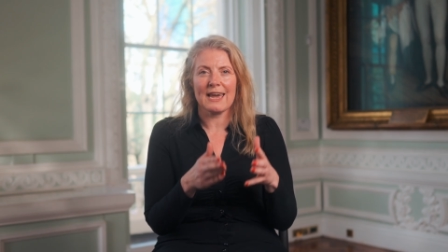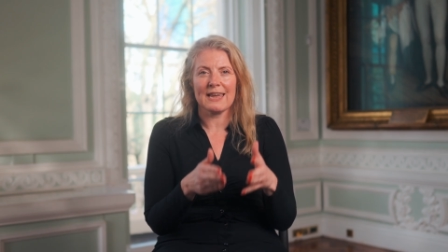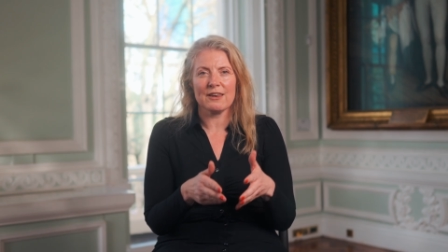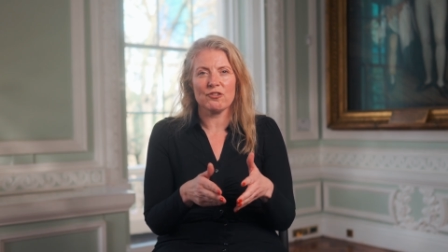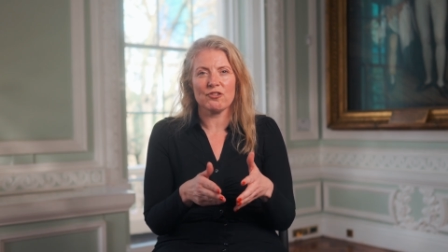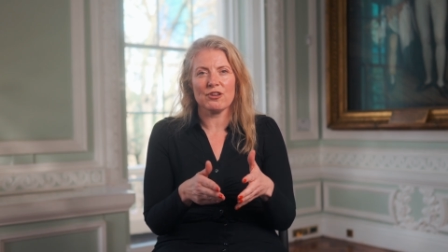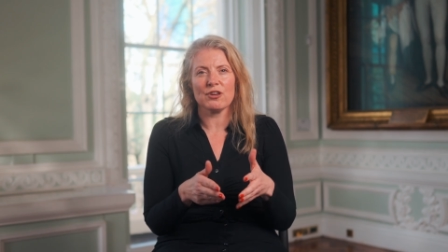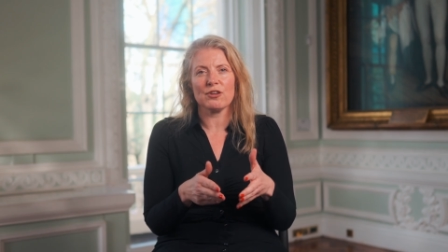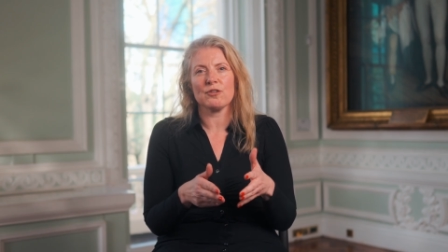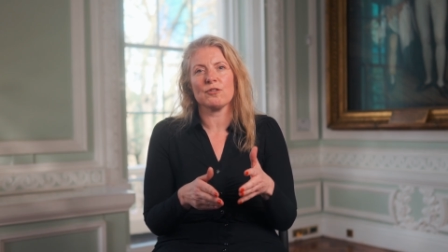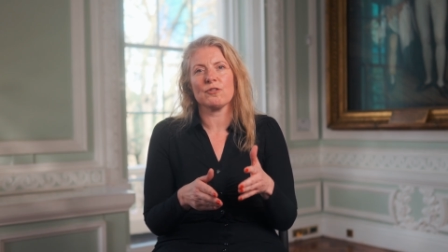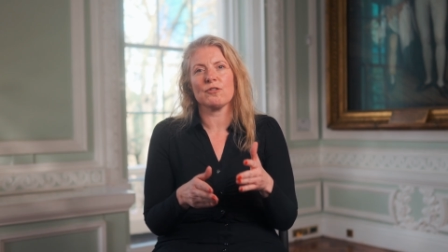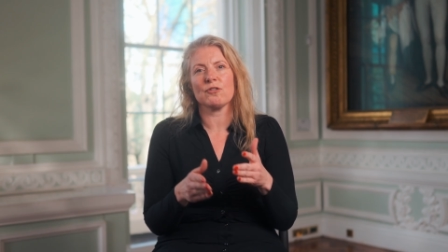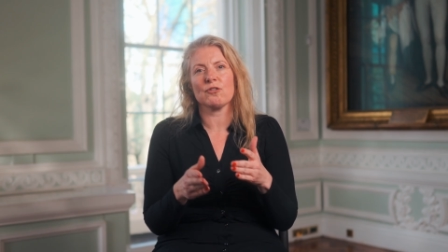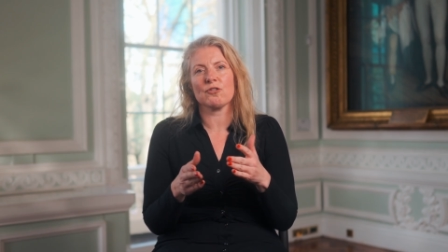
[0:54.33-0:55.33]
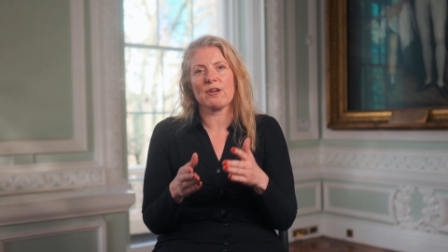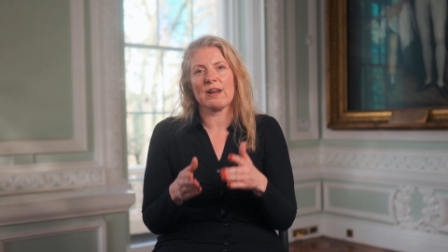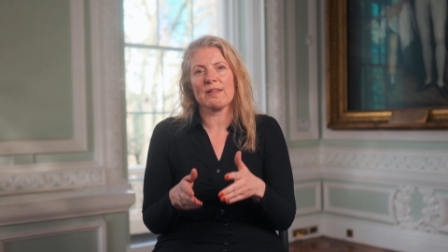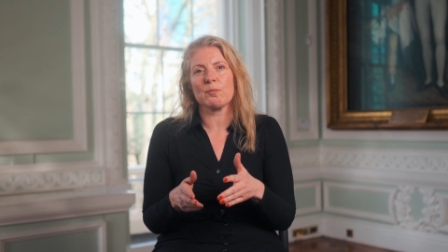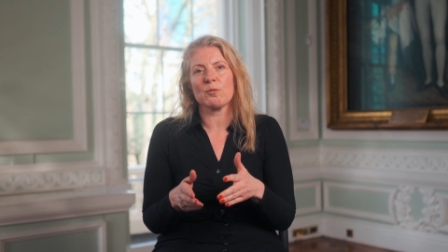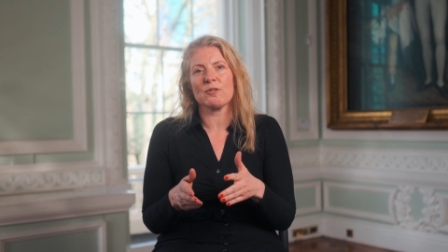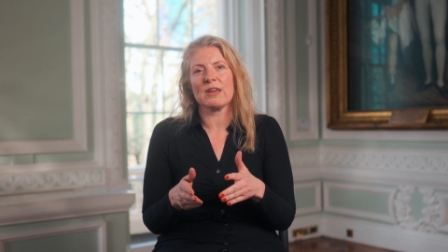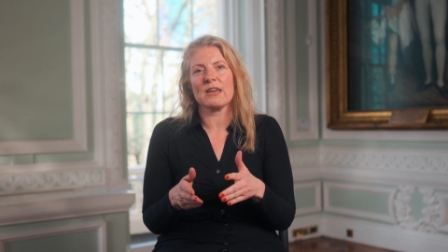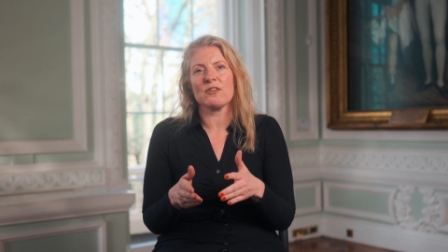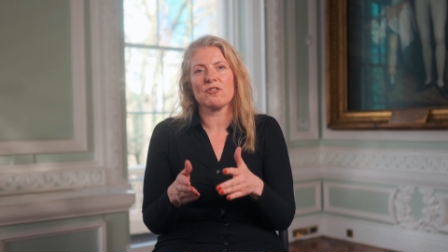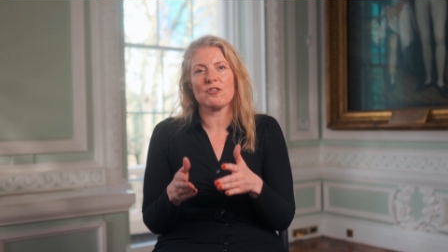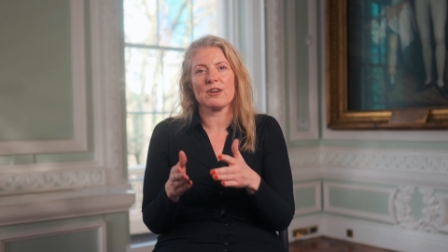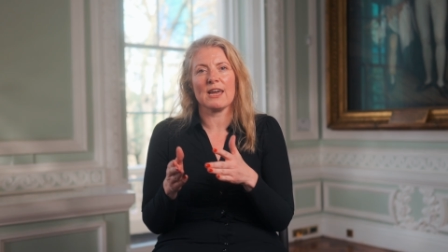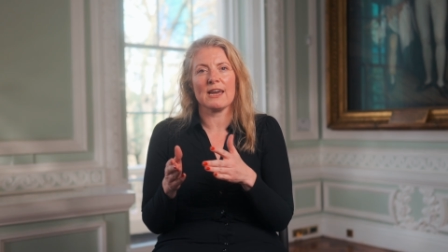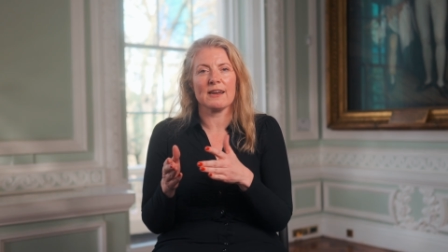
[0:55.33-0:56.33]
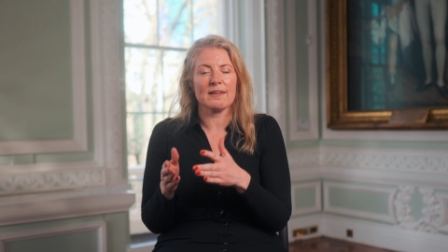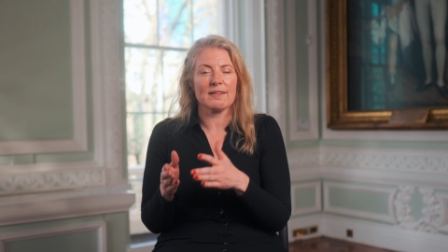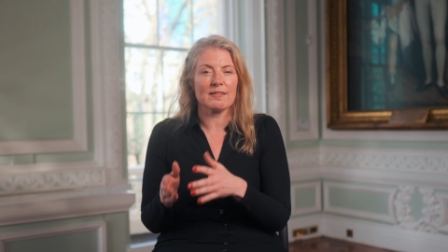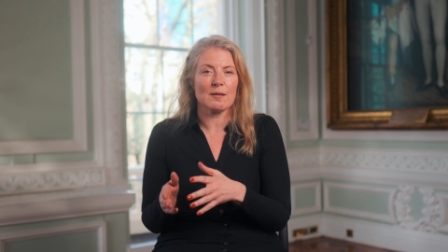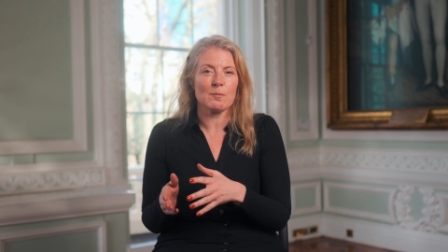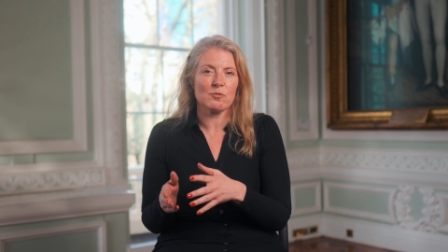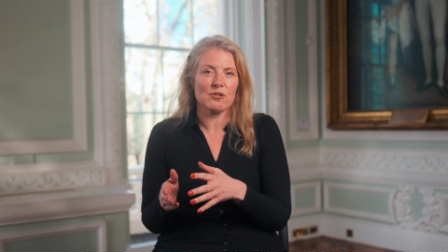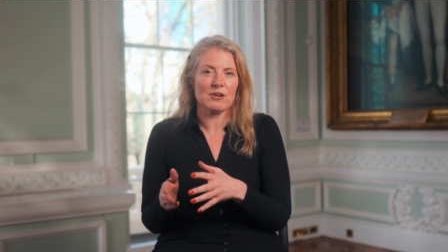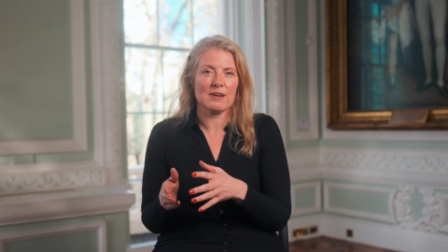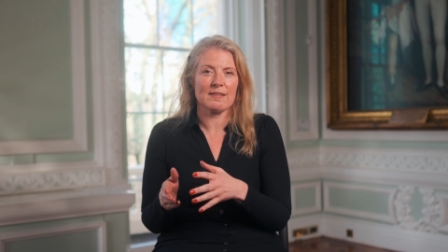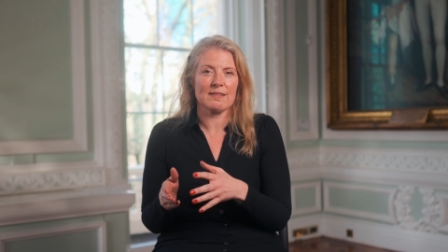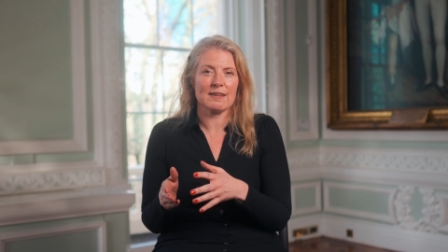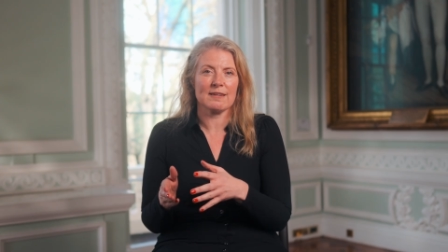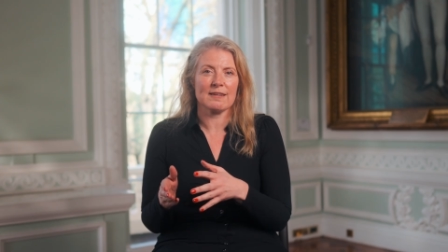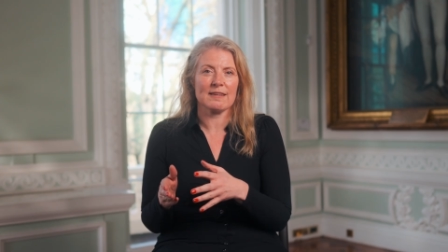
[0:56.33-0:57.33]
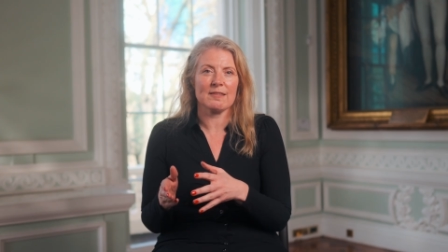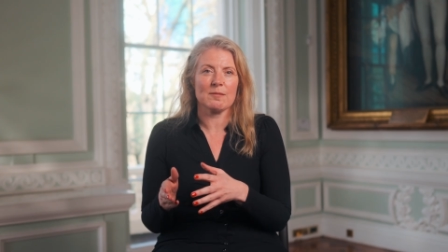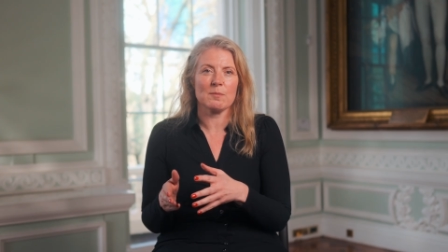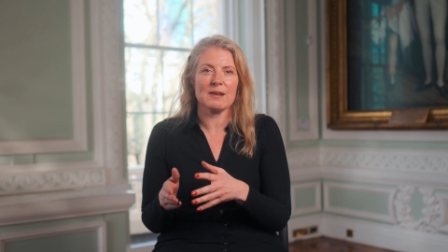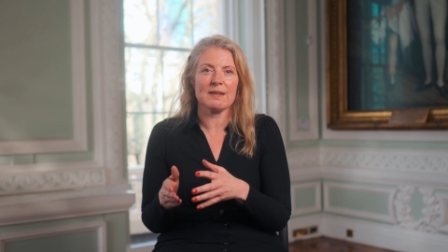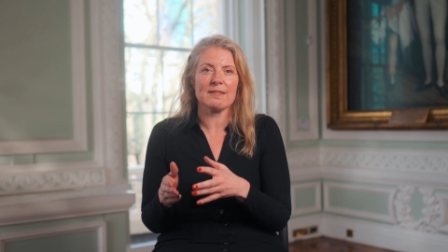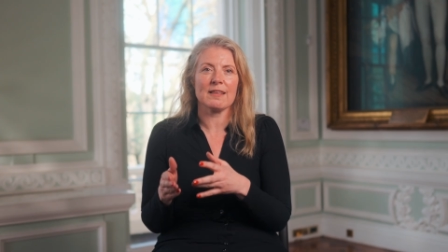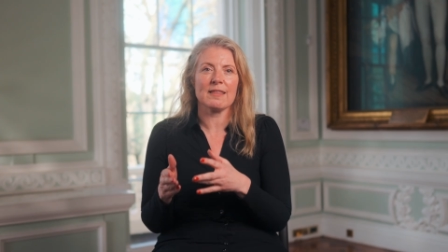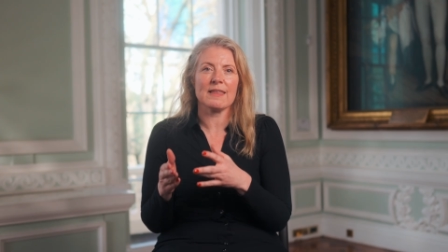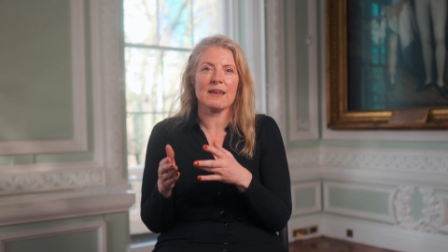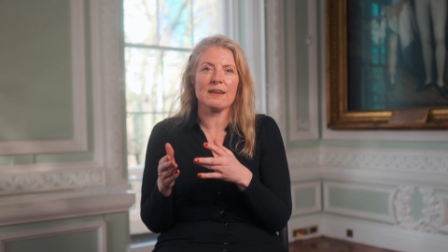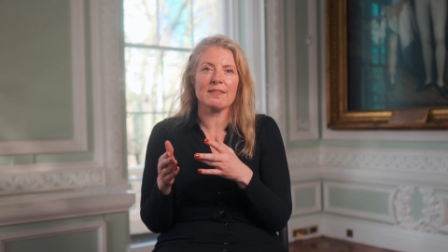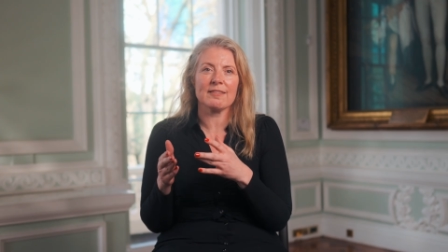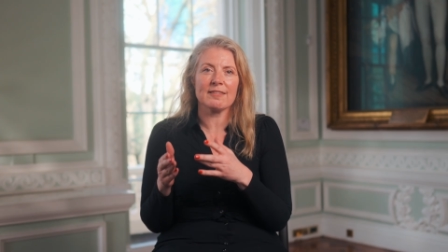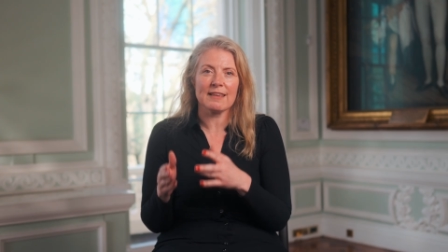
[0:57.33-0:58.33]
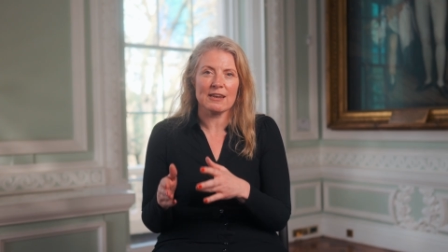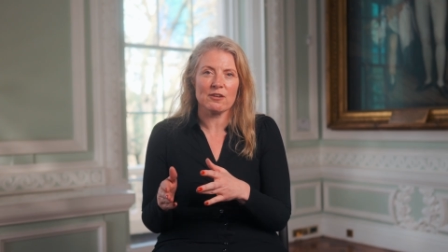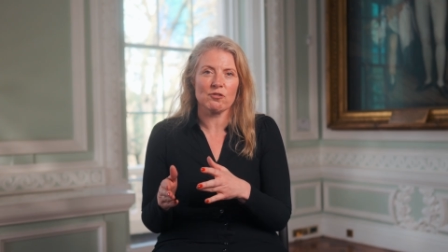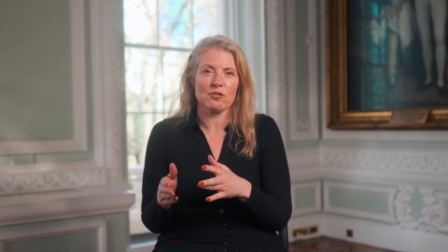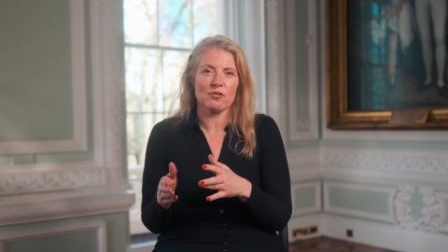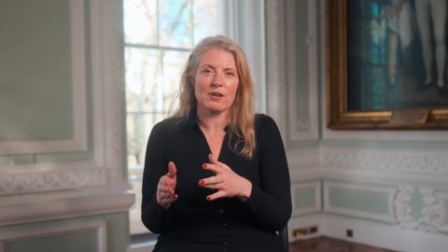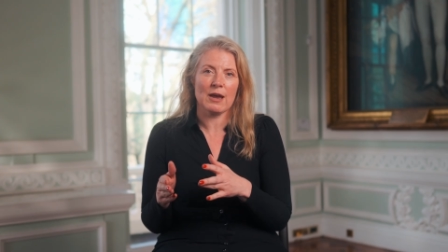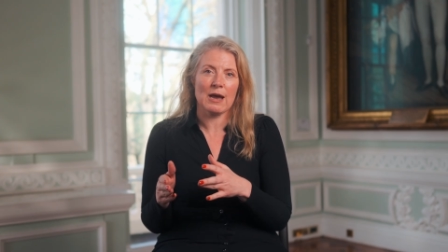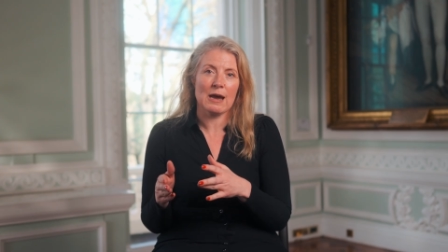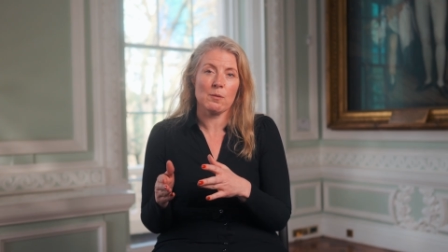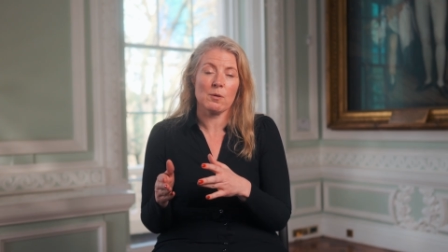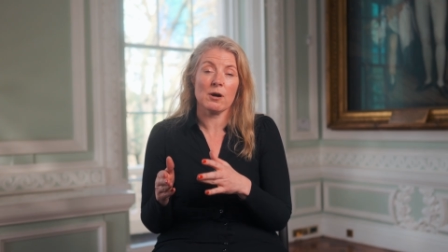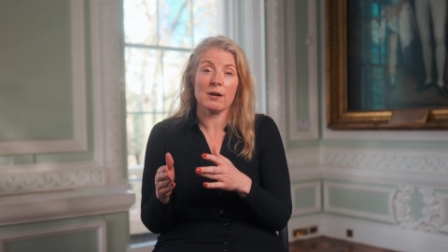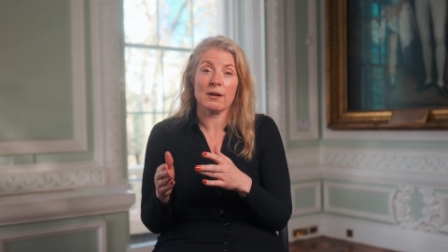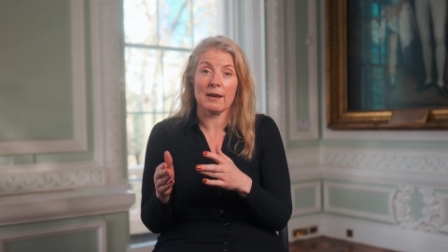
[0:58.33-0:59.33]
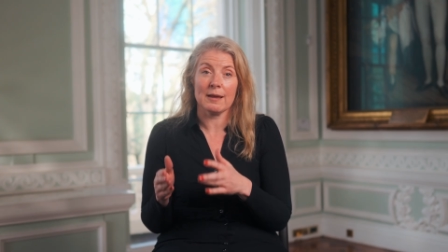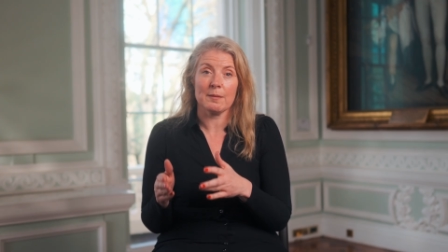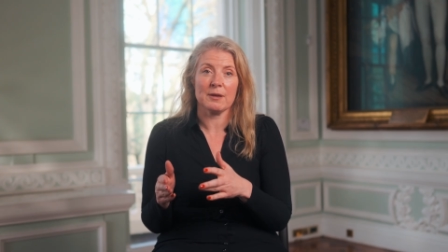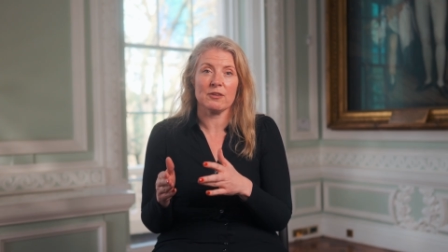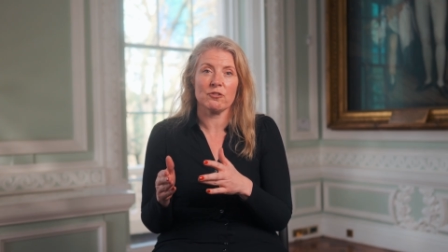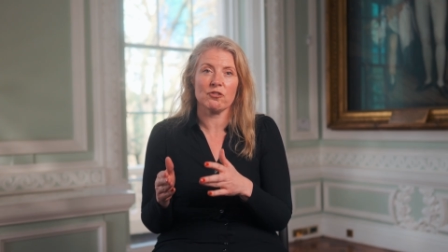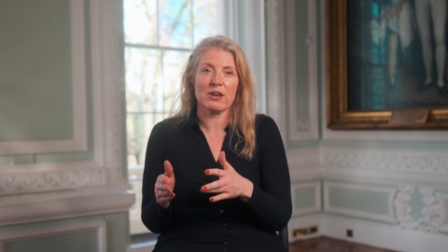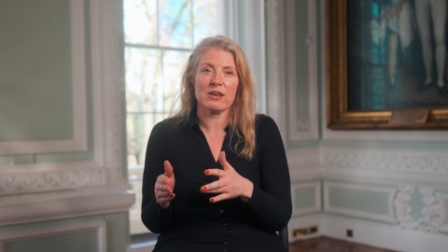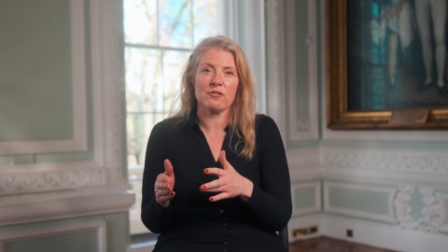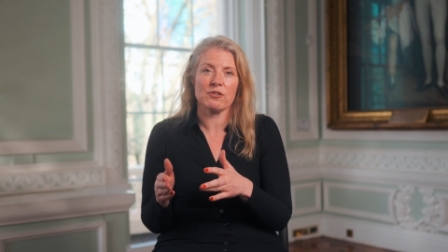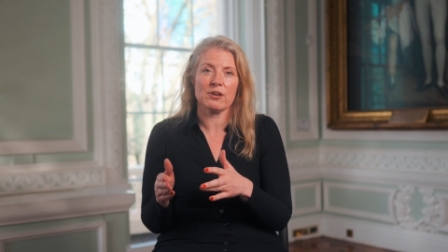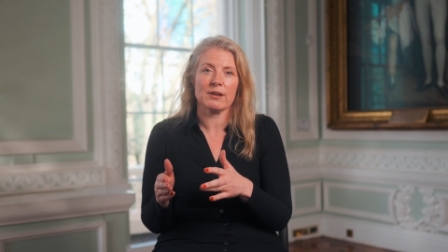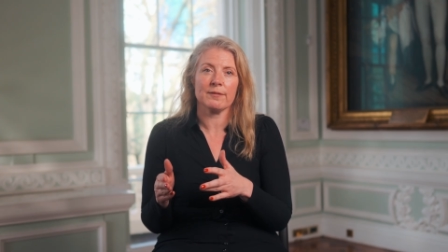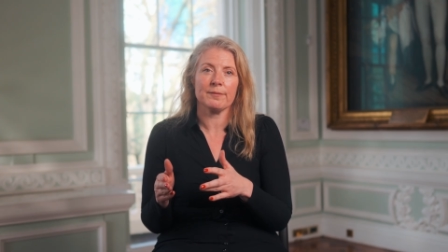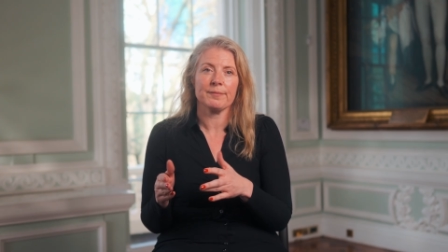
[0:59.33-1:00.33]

energy use, transportation, and consumption in cities means that they are central to how our climate is changing.